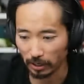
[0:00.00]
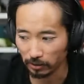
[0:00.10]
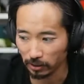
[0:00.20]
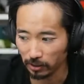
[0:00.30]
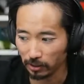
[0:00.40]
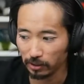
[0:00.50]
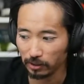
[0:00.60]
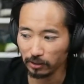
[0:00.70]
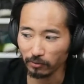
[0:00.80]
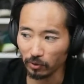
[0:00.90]
around.
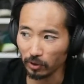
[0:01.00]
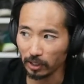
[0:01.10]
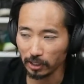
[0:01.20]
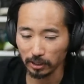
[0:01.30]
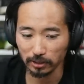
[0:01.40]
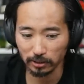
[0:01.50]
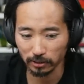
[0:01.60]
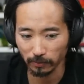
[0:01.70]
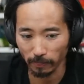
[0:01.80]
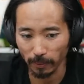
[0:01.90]
We're looking at this